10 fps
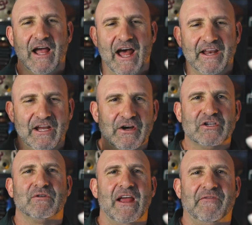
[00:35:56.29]
God, yep. here's
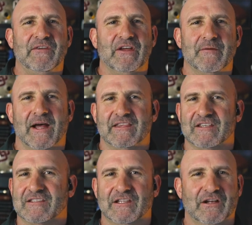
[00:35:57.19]
what I, I feel about
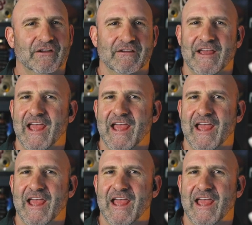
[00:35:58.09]
this little